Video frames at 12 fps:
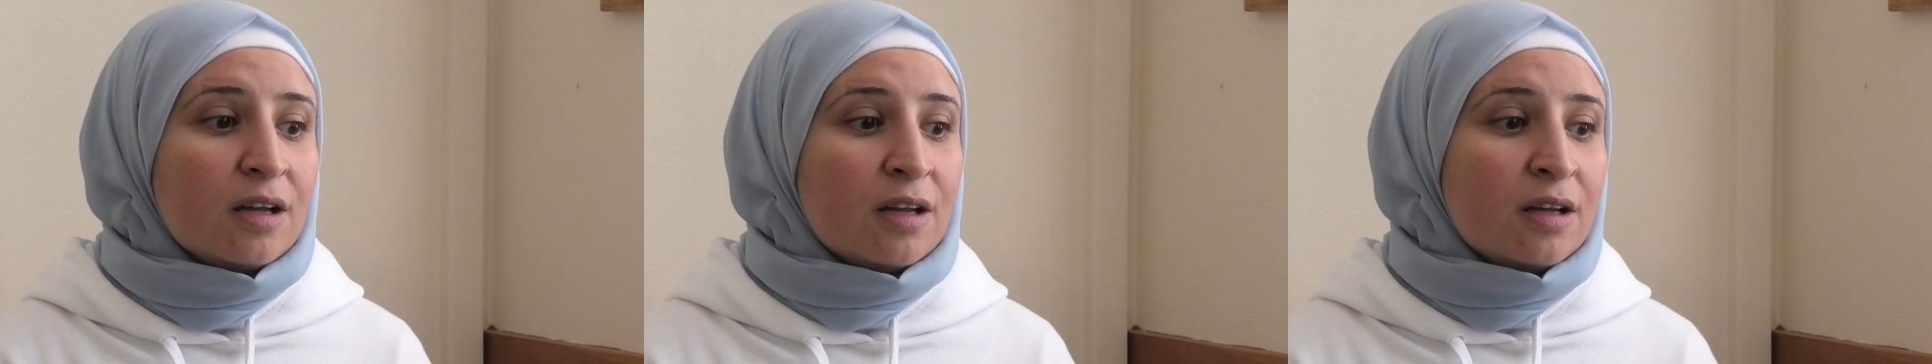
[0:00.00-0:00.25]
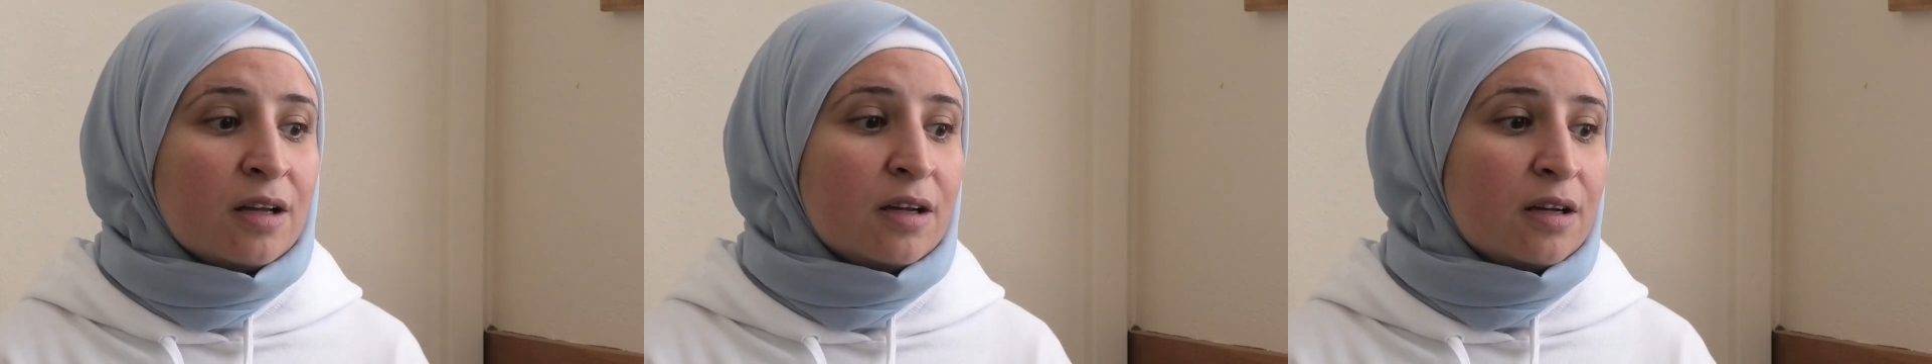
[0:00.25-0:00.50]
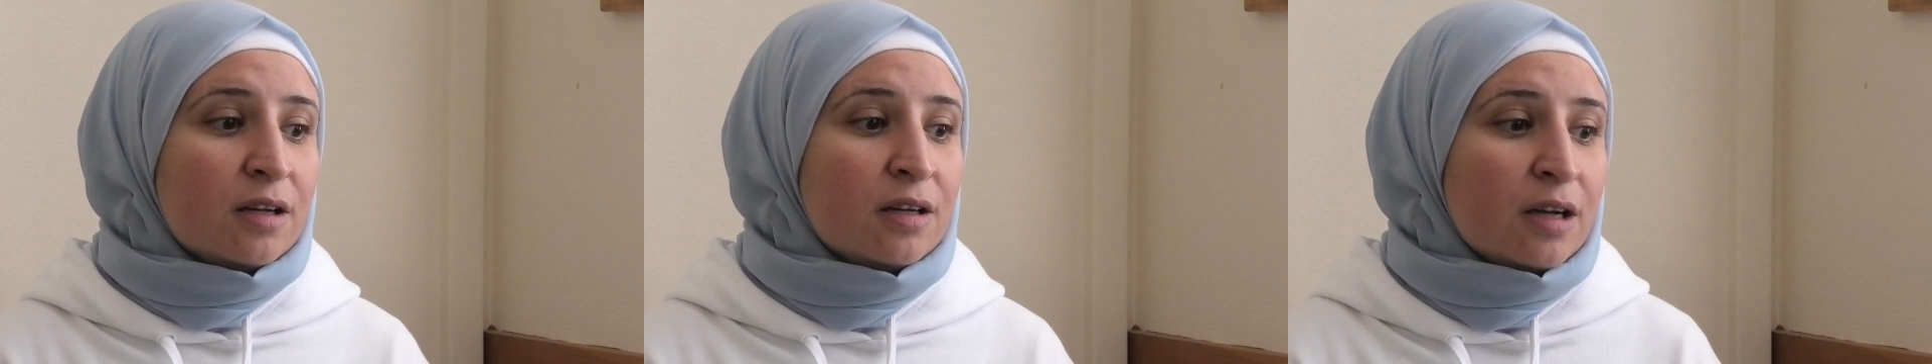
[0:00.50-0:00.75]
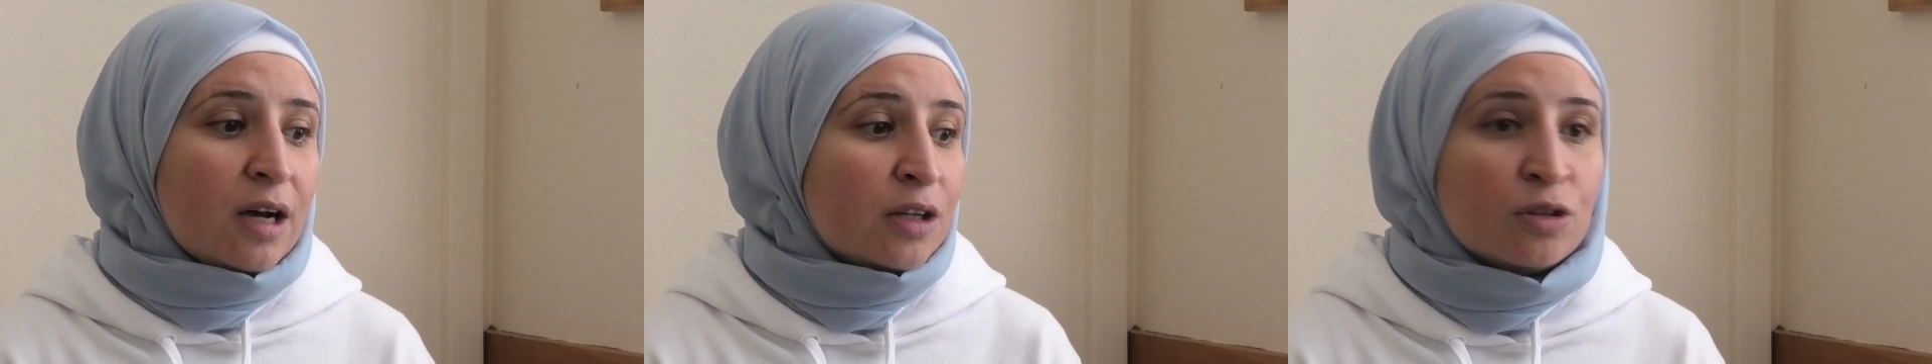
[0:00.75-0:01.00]
Uh,
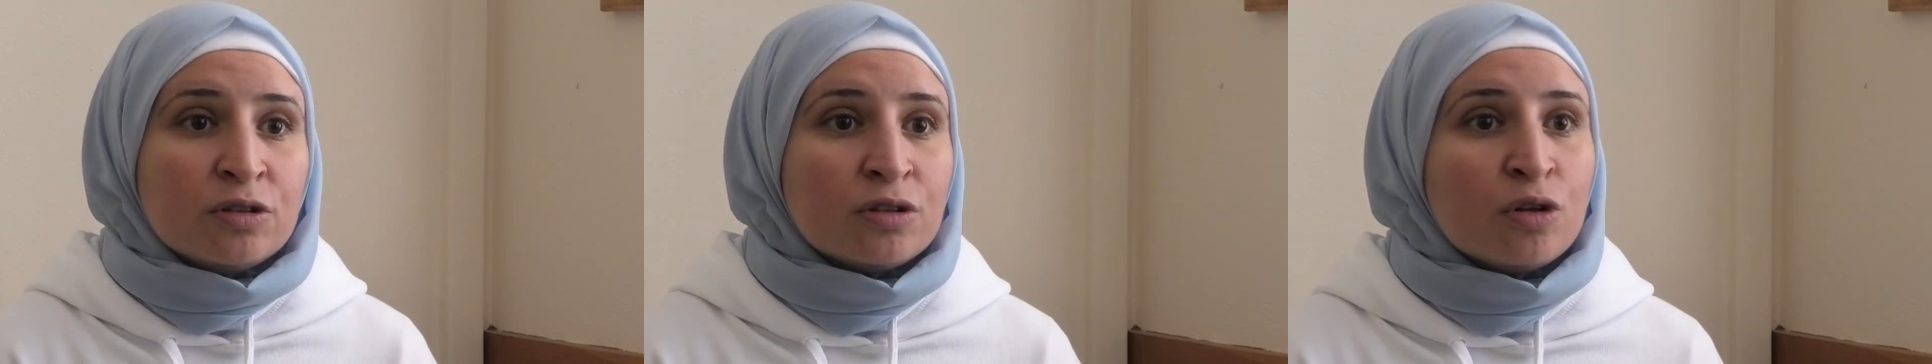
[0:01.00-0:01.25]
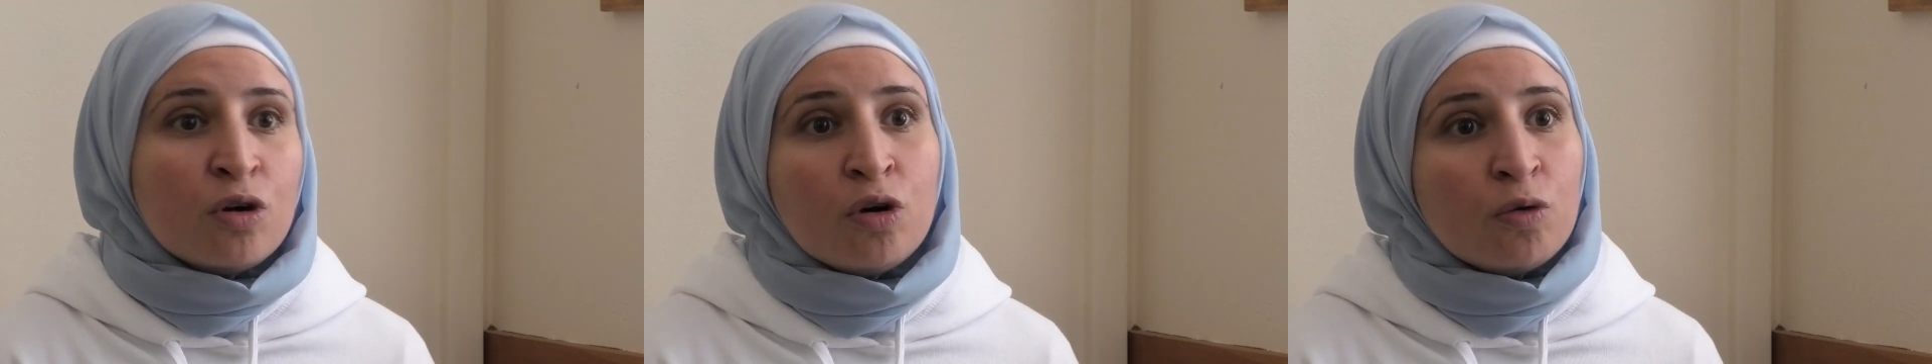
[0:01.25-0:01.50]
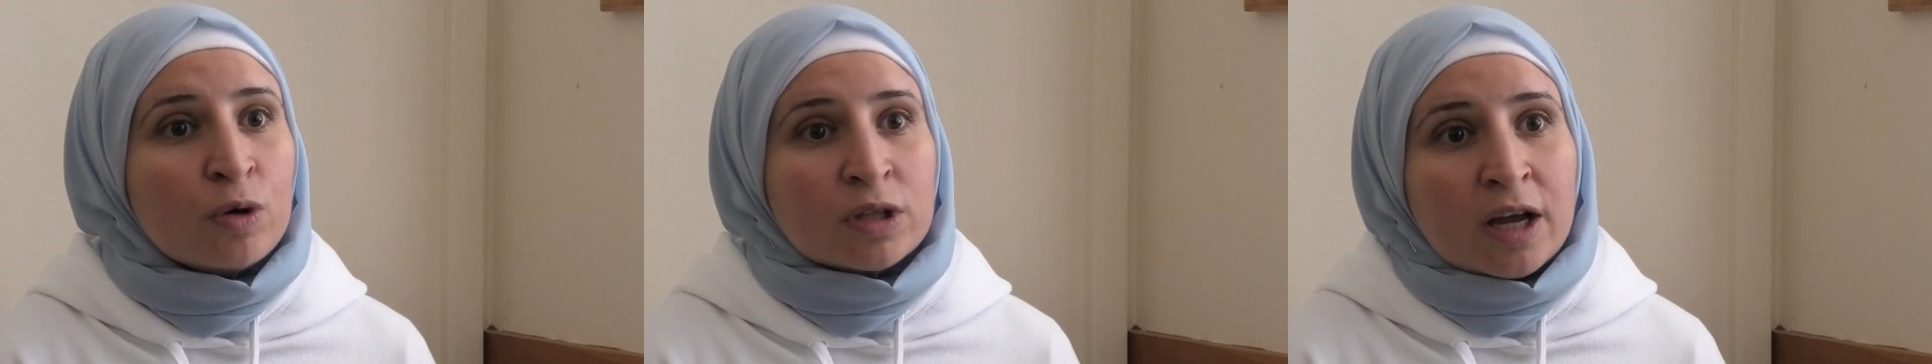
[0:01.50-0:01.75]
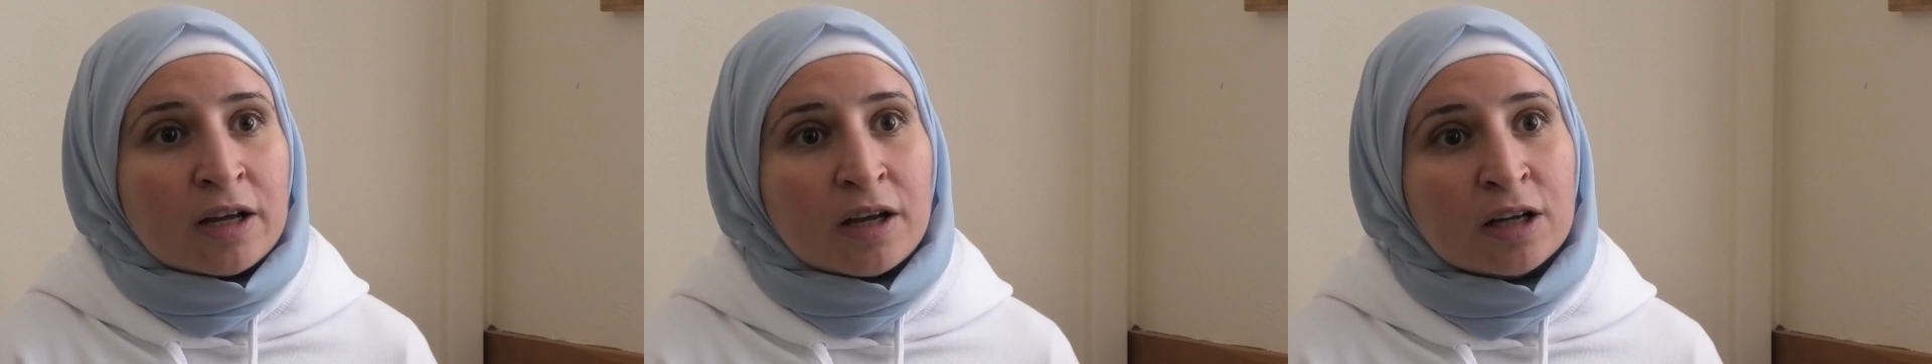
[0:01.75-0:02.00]
uh I didn't know what
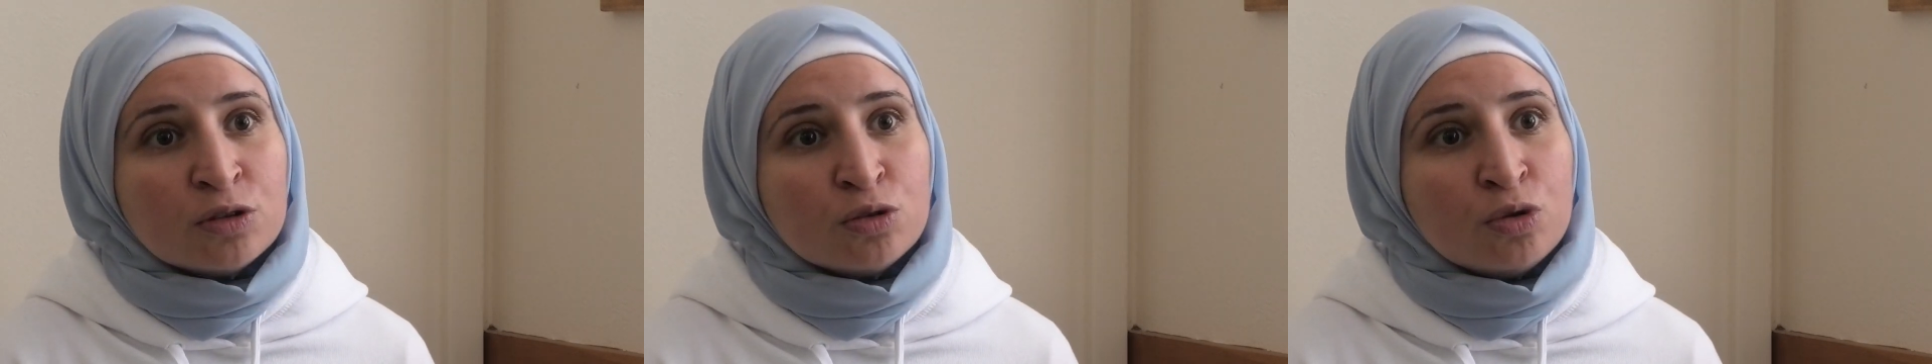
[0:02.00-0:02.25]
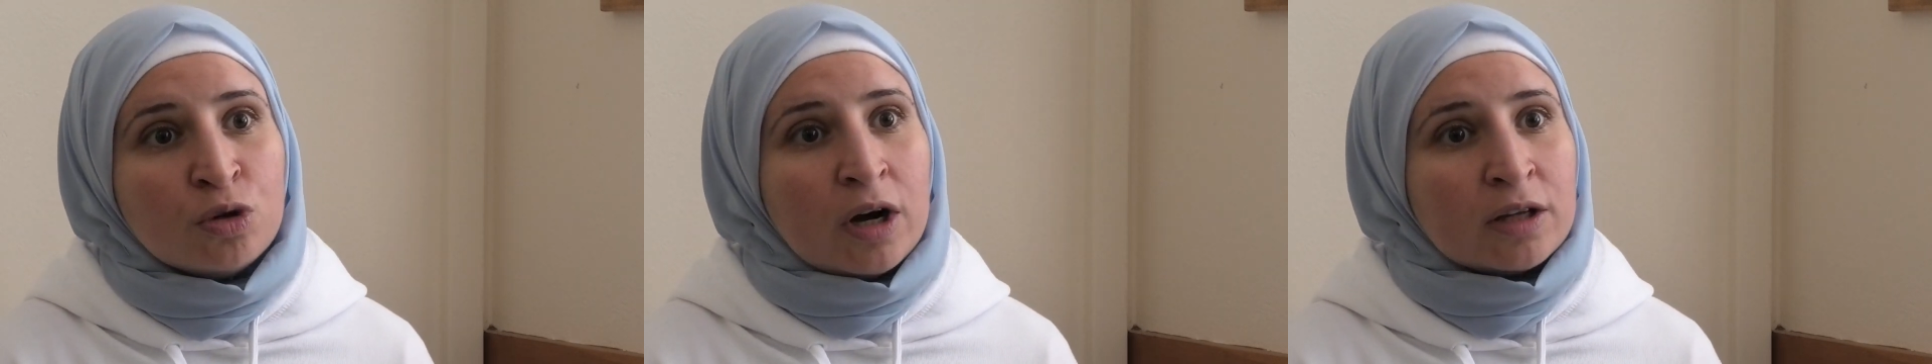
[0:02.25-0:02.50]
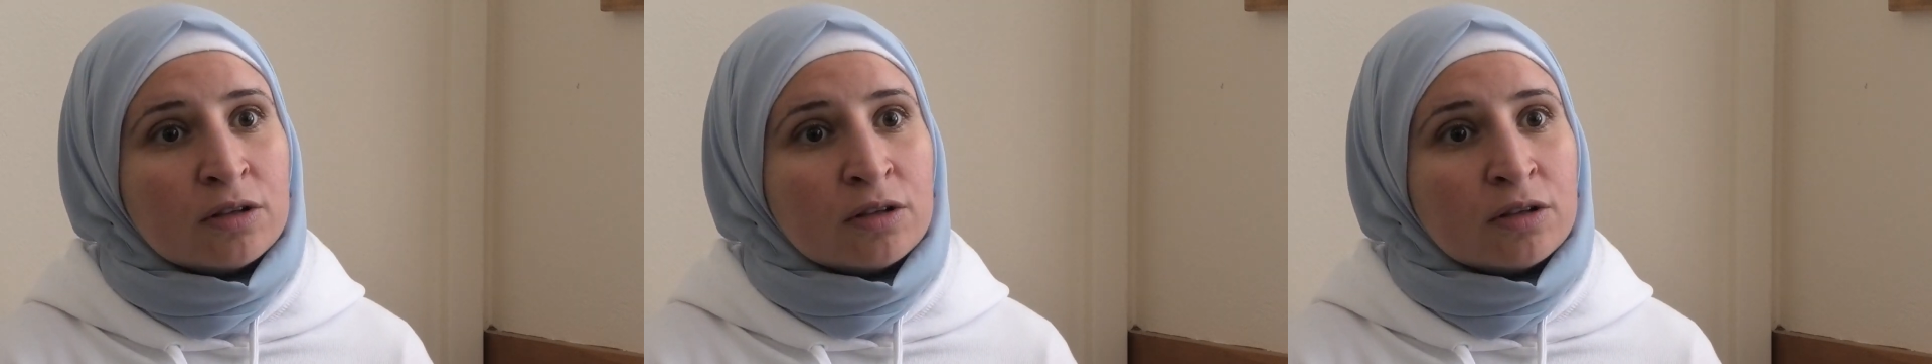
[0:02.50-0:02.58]
I can do. I